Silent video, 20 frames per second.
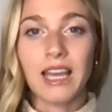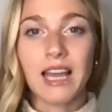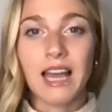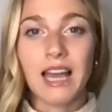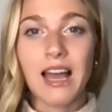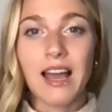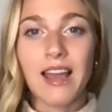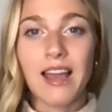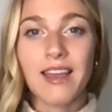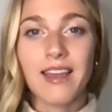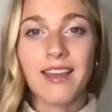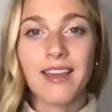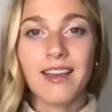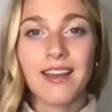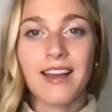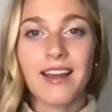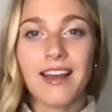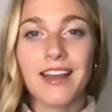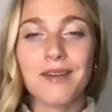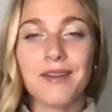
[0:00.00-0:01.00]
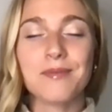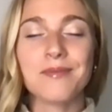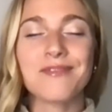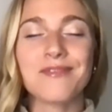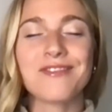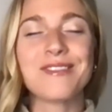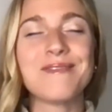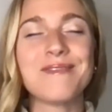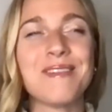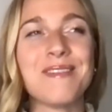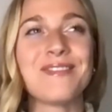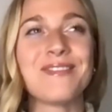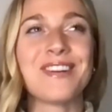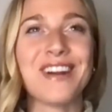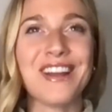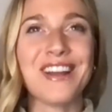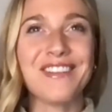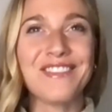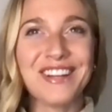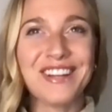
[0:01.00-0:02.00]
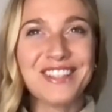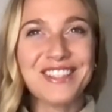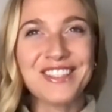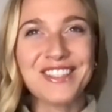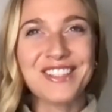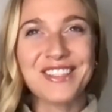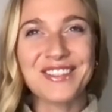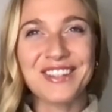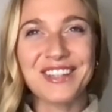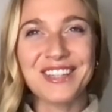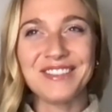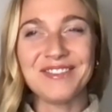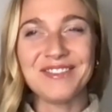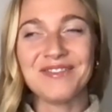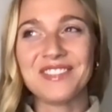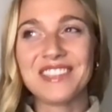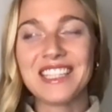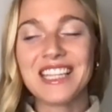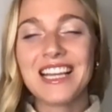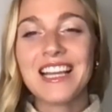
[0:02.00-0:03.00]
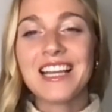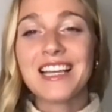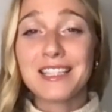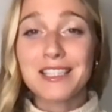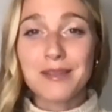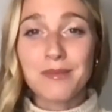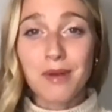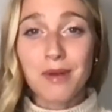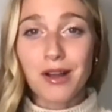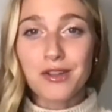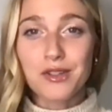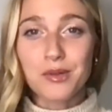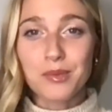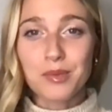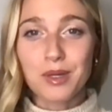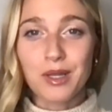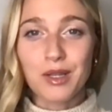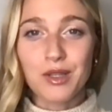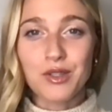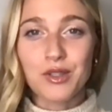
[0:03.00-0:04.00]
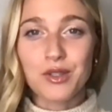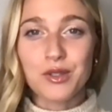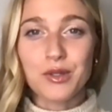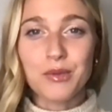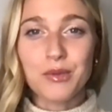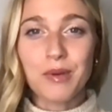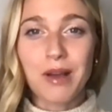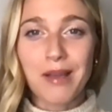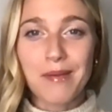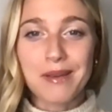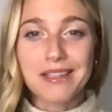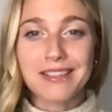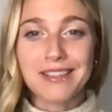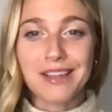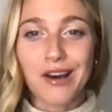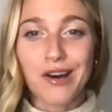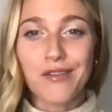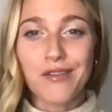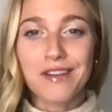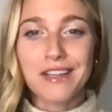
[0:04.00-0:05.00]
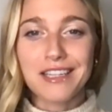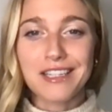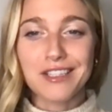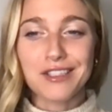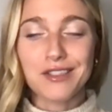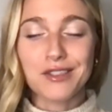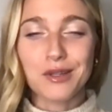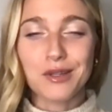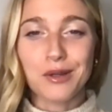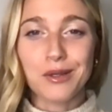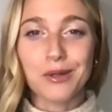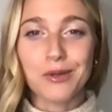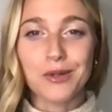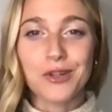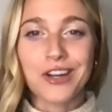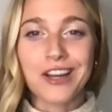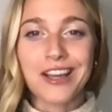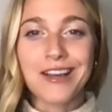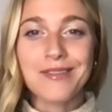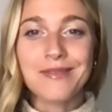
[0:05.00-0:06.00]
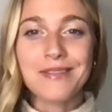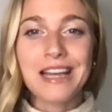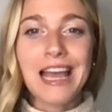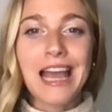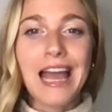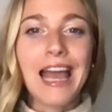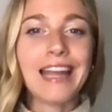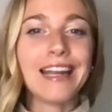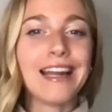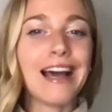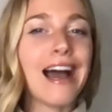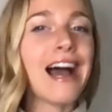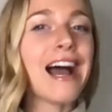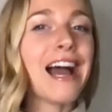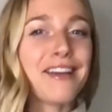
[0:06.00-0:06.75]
I remember I went to Machu Picchu by myself. I did a solo trip, and I